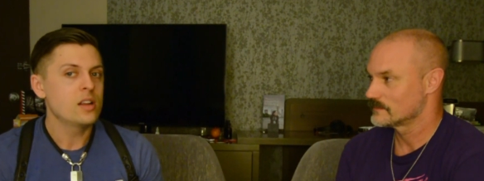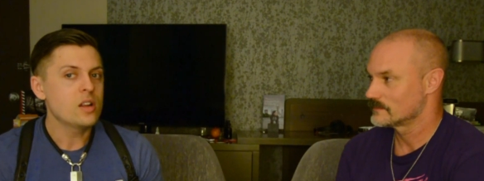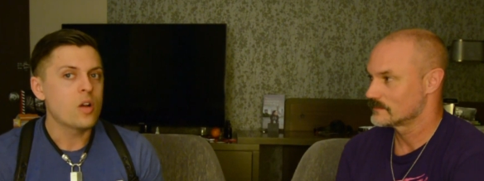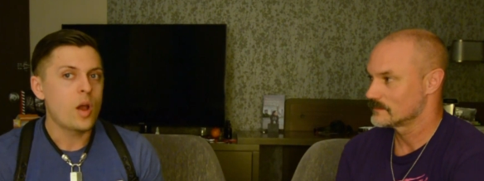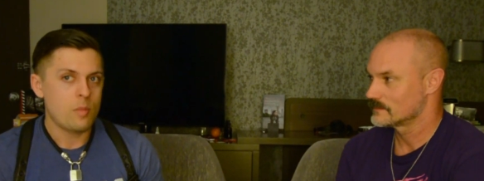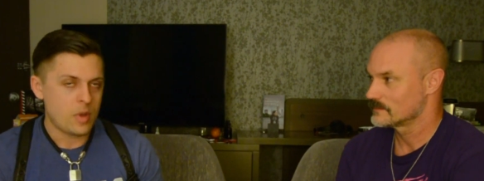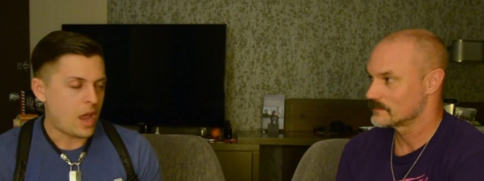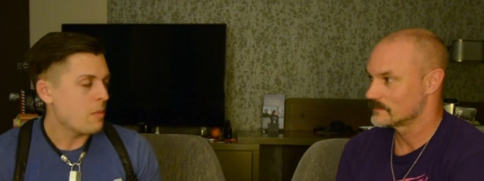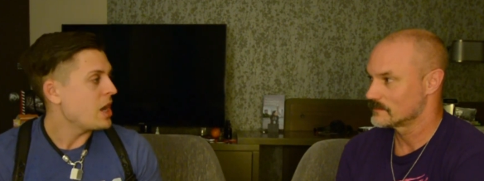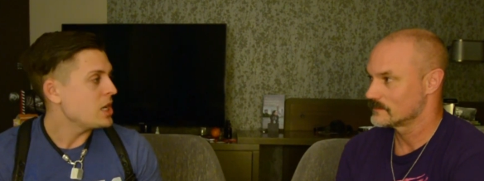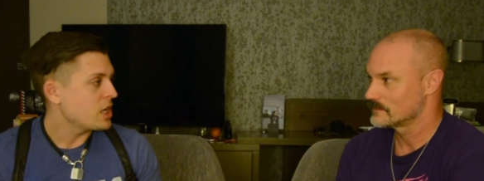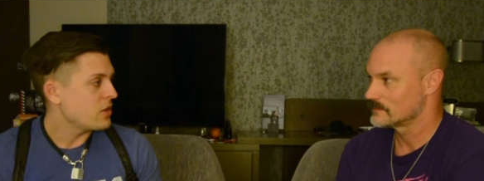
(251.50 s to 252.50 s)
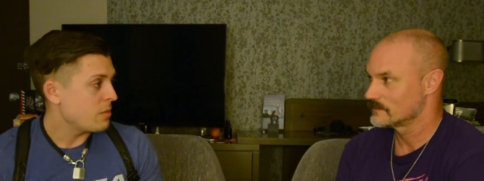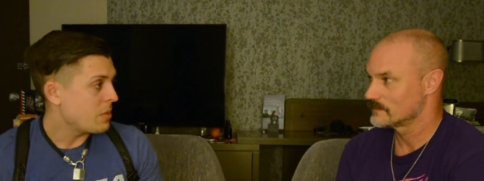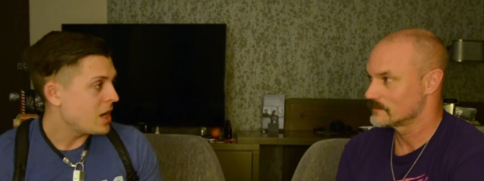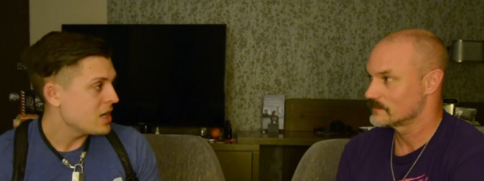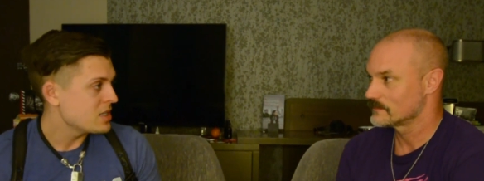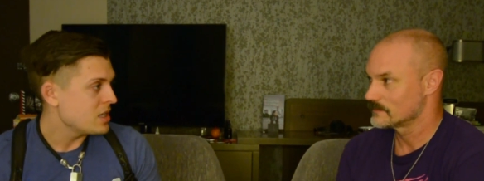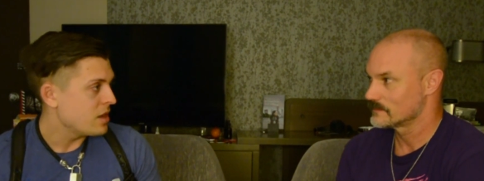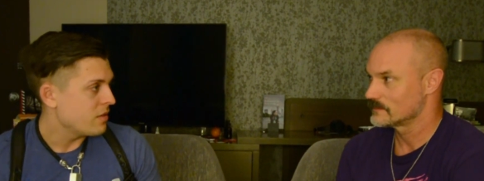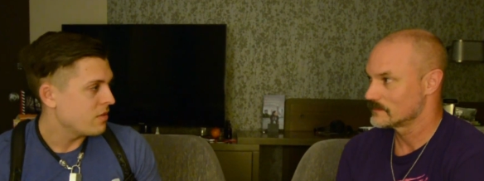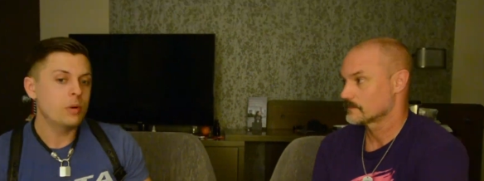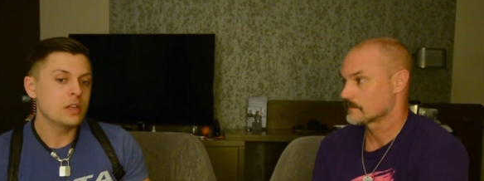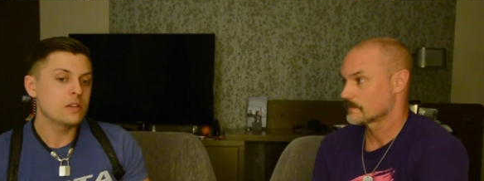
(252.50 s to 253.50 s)
Speaker 1: you know, I'm, I'm H I V
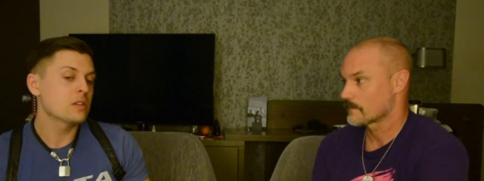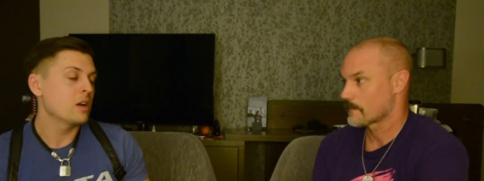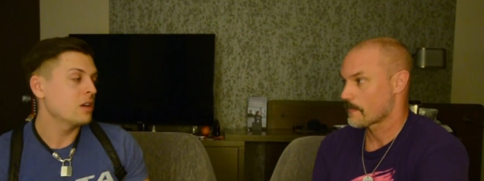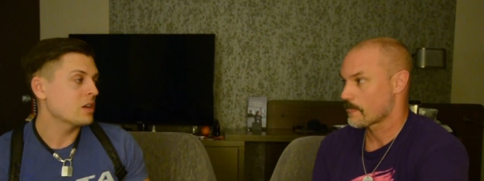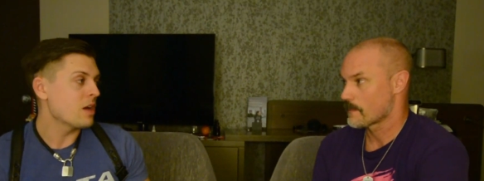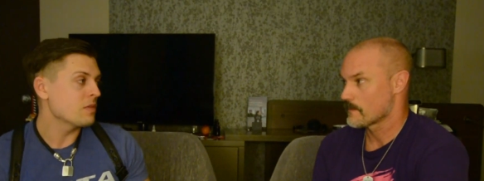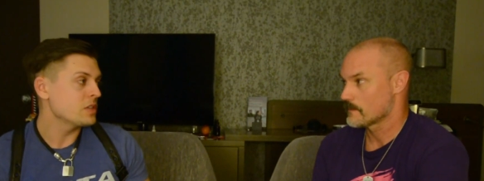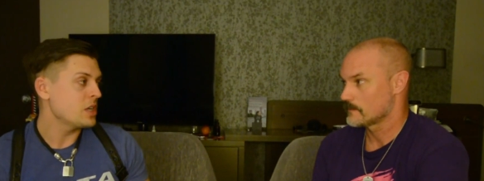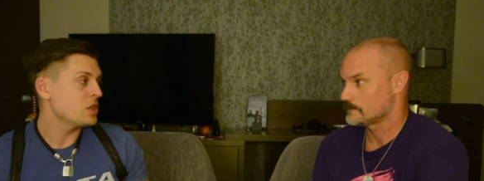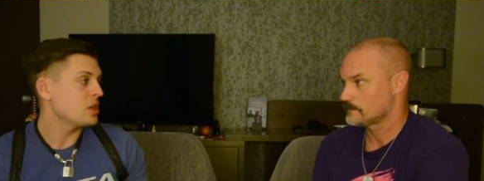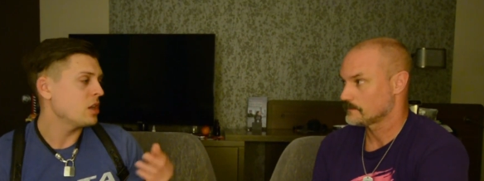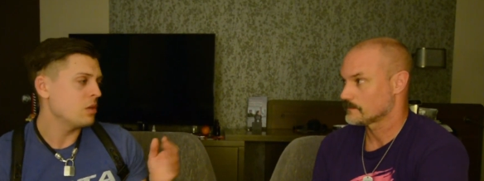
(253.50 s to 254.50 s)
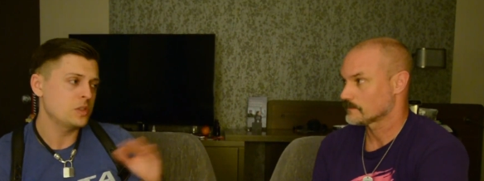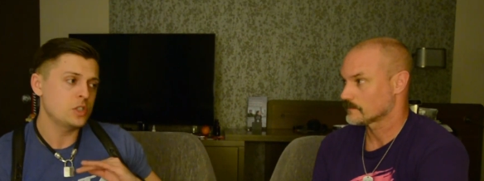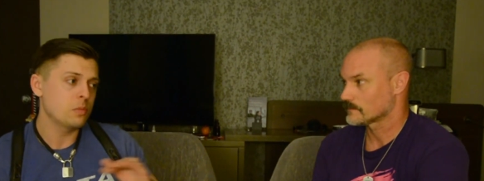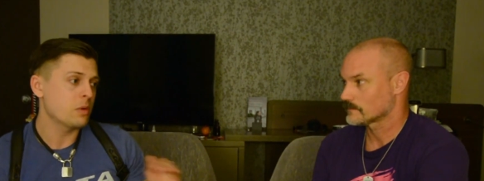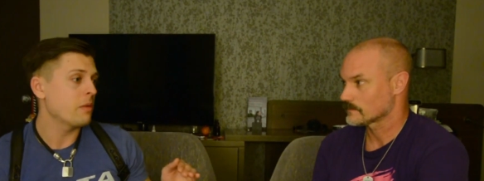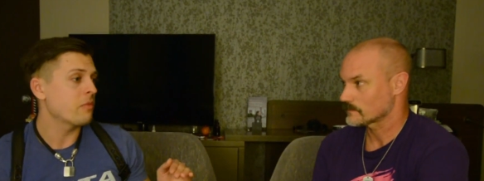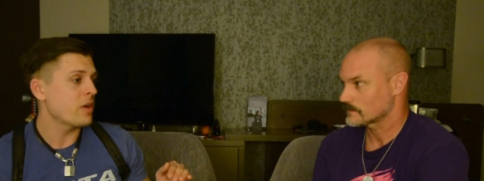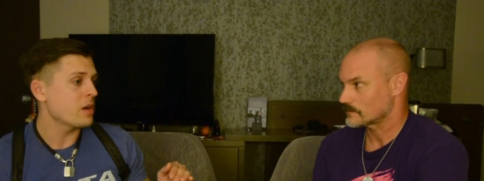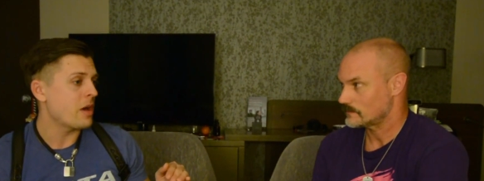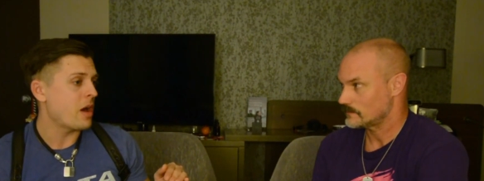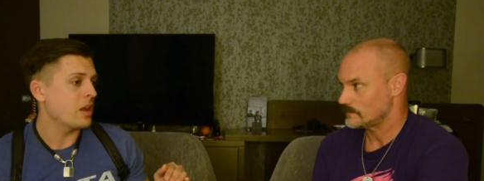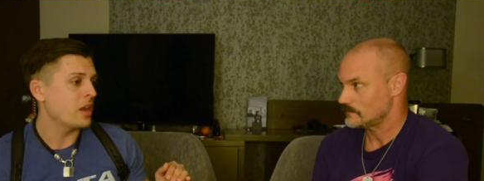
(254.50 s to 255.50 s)
positive. But it started a conversation and he was super upfront
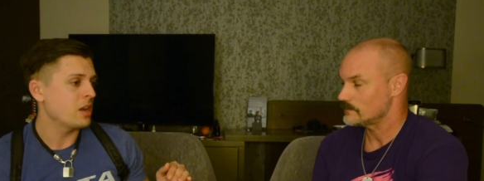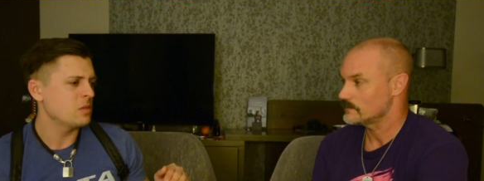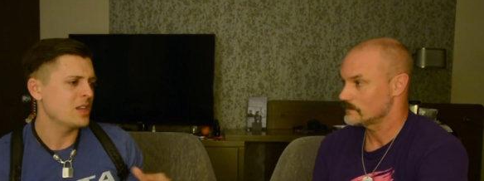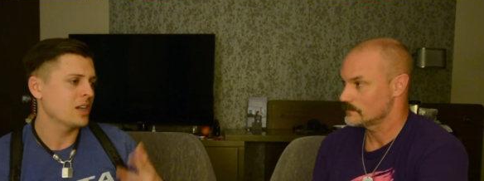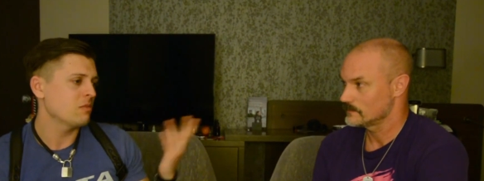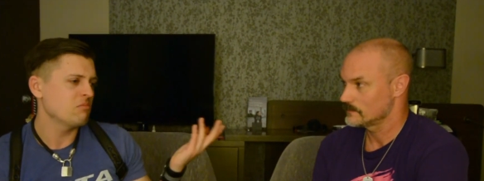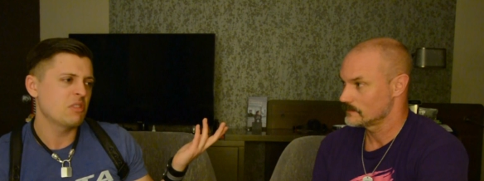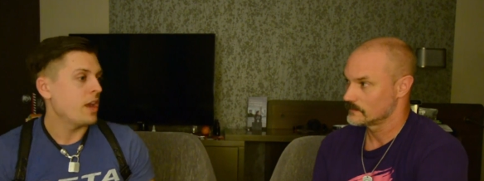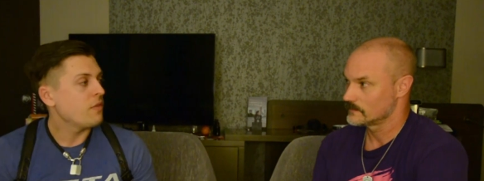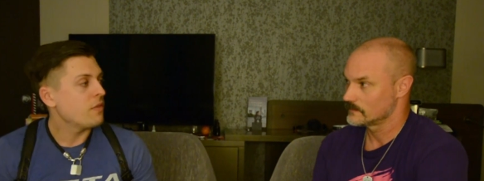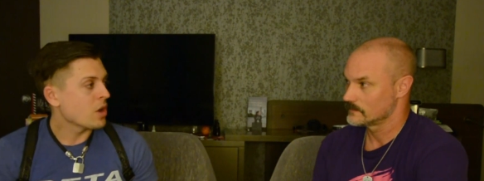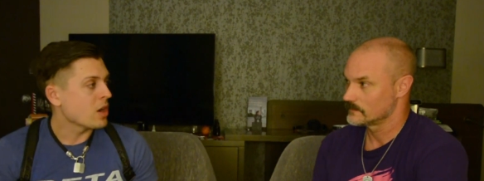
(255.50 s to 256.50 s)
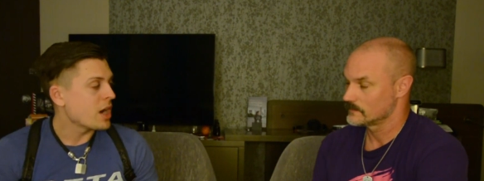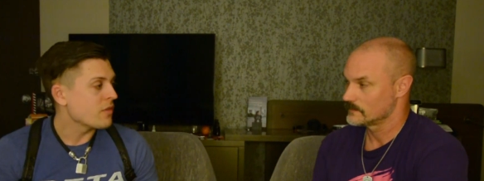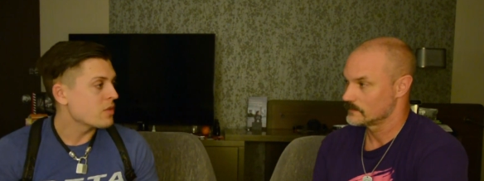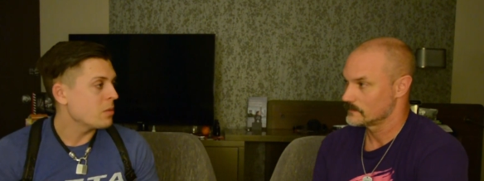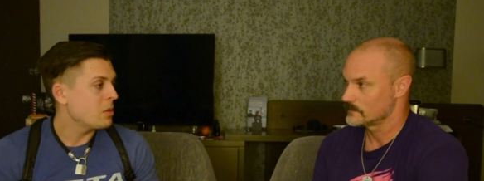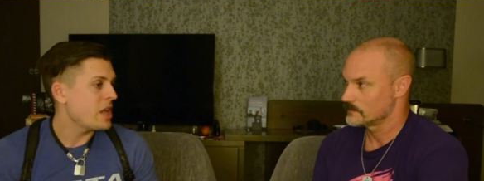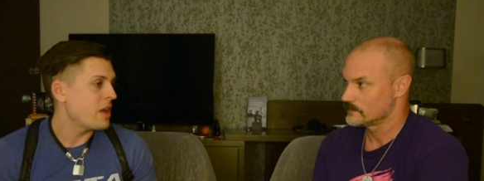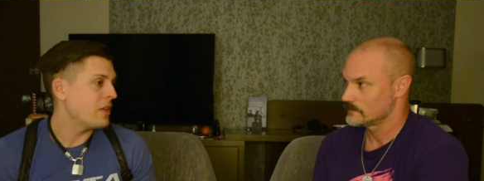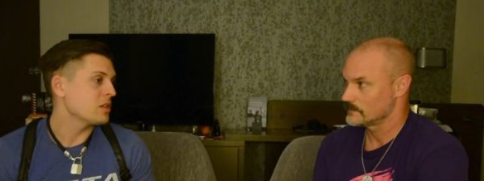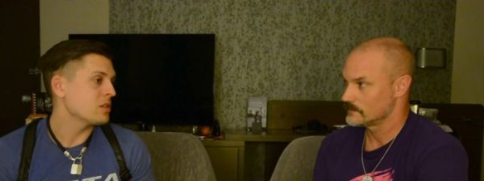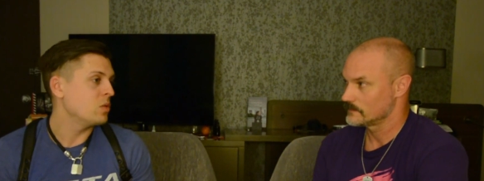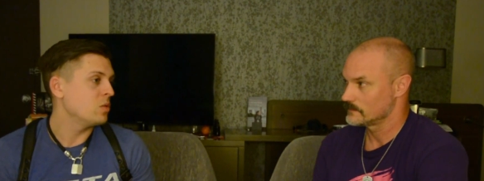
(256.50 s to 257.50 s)
about it and he was like, if you're uncomfortable with that,
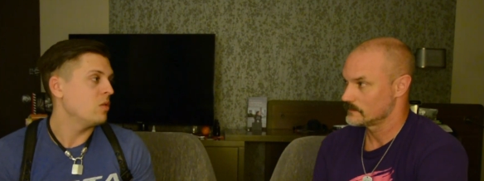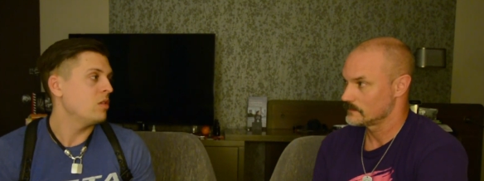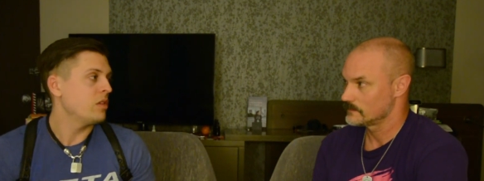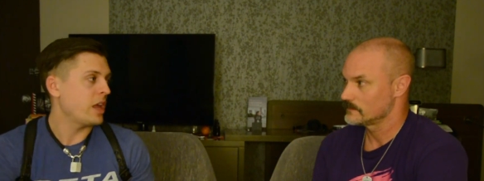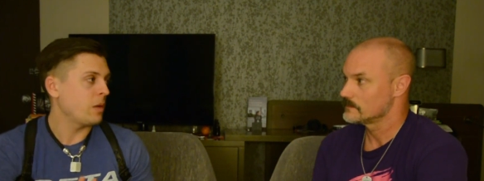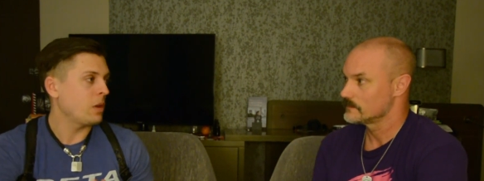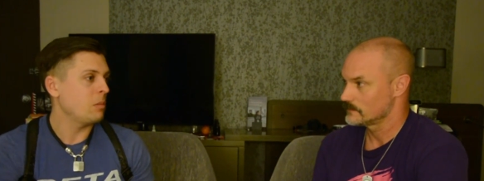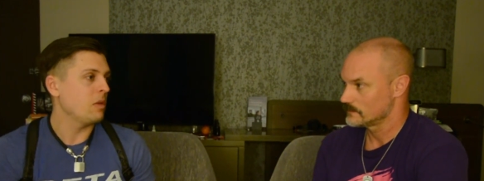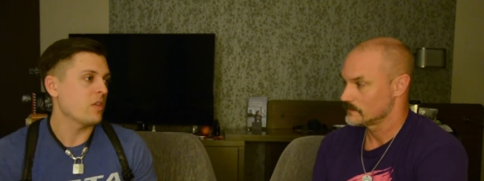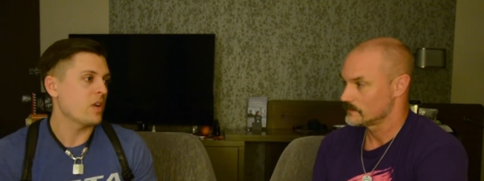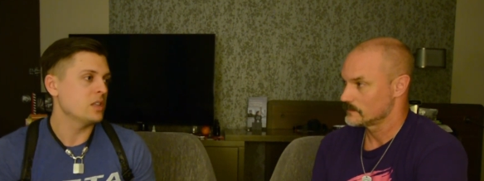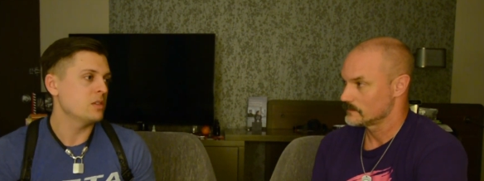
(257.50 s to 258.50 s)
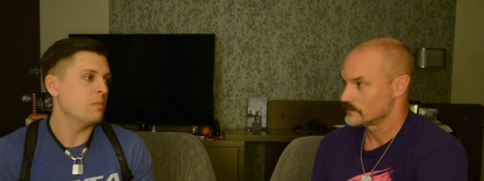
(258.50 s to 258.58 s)
that's cool, like we can be friends,